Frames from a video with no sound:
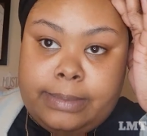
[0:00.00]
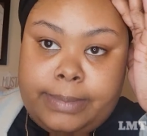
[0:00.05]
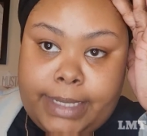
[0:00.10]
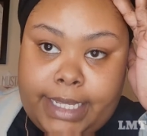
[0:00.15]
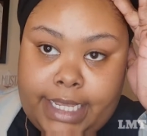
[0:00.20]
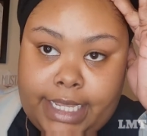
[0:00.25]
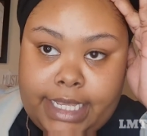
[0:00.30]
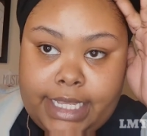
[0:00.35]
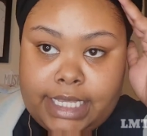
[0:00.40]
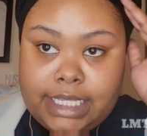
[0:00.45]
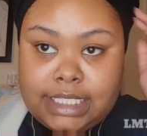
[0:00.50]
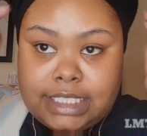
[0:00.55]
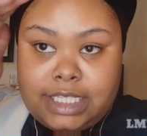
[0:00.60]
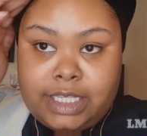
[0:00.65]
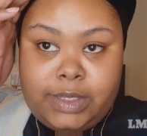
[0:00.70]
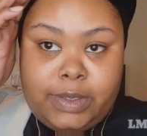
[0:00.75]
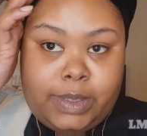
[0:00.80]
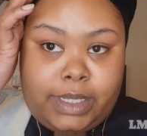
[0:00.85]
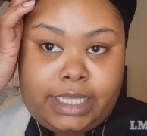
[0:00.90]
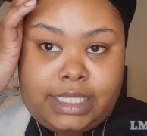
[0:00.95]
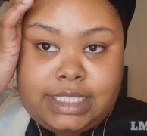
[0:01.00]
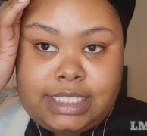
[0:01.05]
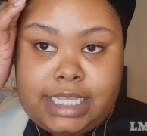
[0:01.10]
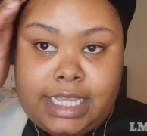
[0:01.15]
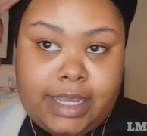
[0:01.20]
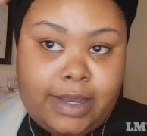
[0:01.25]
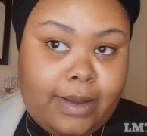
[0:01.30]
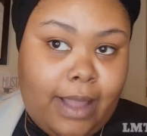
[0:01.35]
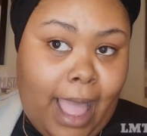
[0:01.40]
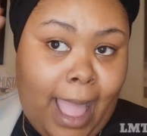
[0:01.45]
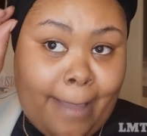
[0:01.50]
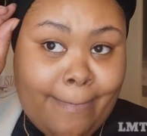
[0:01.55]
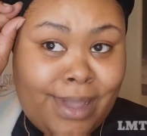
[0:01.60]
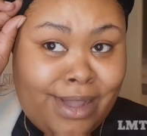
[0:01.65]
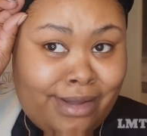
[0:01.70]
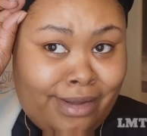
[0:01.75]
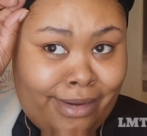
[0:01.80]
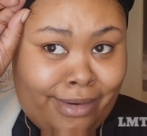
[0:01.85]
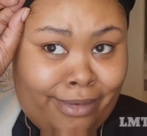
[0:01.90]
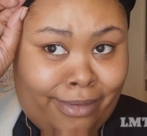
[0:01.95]
bit, so you can tell I'm
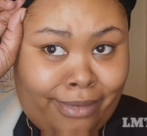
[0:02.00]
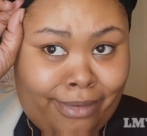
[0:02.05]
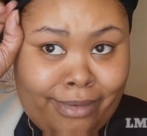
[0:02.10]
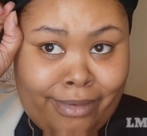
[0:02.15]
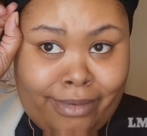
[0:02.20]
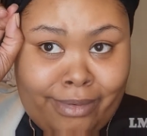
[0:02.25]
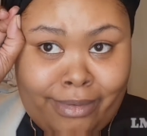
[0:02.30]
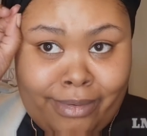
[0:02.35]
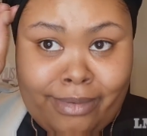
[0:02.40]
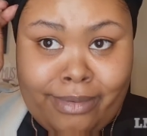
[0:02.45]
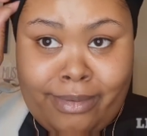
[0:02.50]
a girl.